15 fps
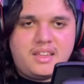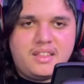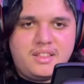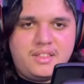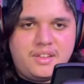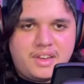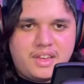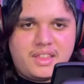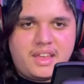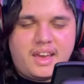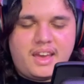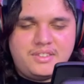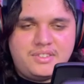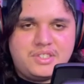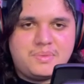look at that
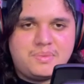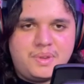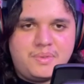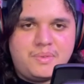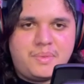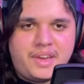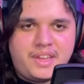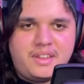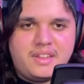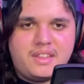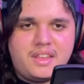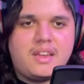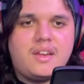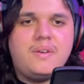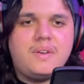and just being reminded
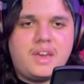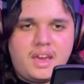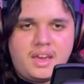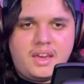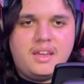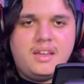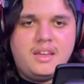like okay